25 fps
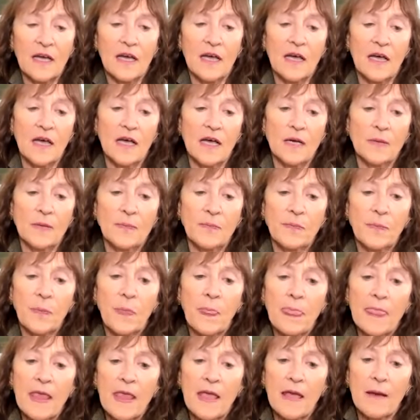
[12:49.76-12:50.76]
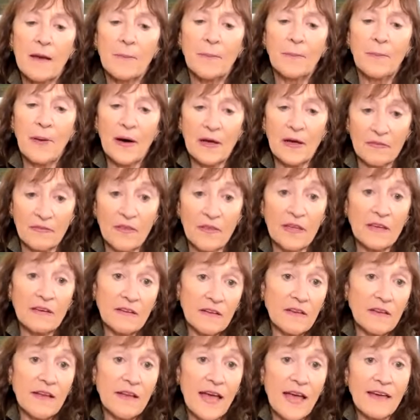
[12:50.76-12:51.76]
um, but they
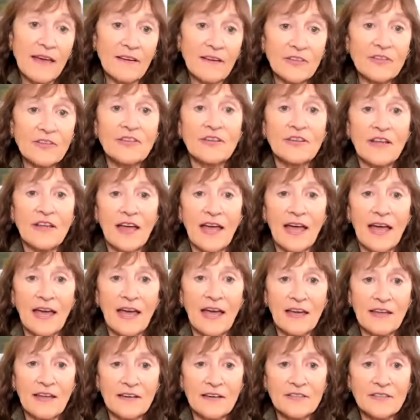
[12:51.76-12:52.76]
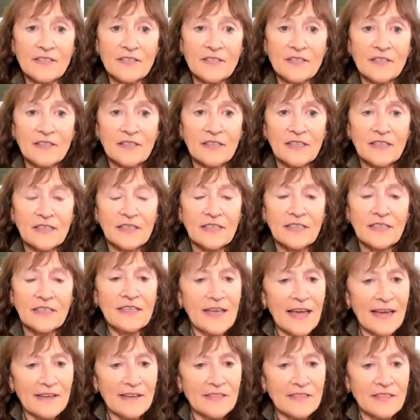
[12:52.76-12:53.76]
did act. And
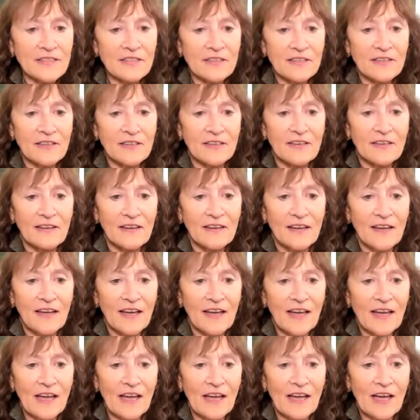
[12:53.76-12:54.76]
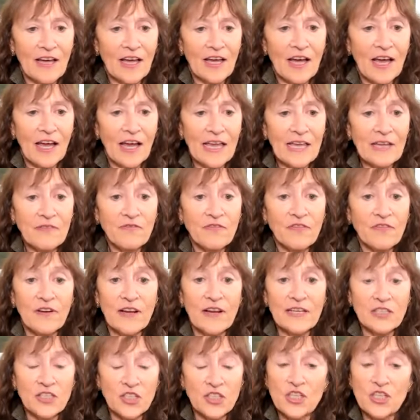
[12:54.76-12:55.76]
yet, uh,
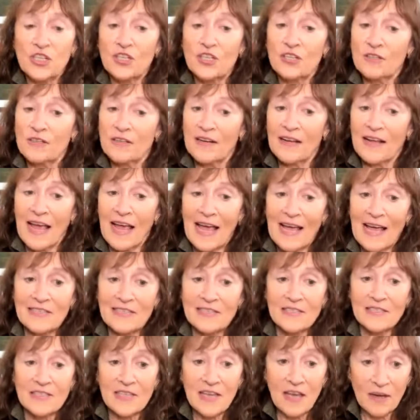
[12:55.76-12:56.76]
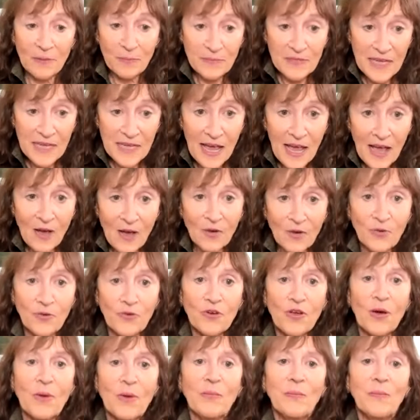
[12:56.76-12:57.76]
inflation has come
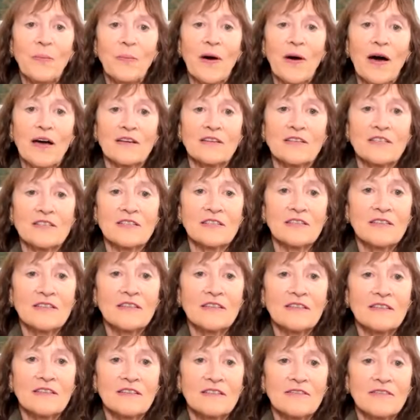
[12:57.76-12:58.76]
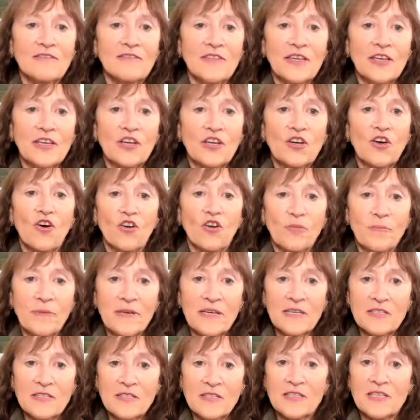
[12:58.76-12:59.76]
down, but the economy
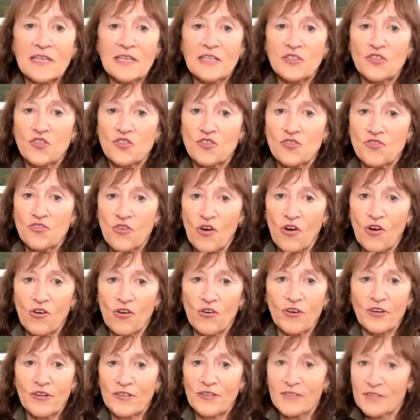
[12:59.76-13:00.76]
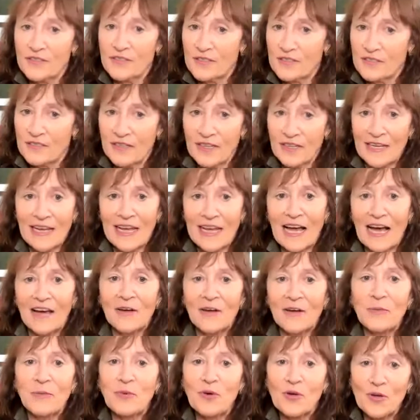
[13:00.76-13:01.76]
has stayed strong and
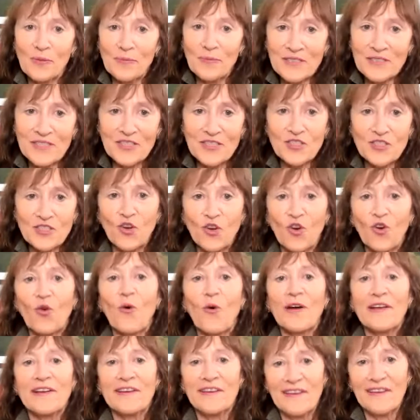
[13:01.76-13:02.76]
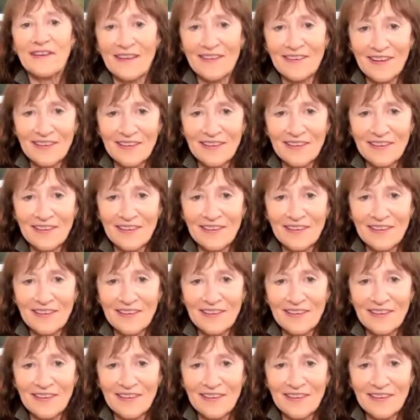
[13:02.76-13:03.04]
unemployment is not quite yet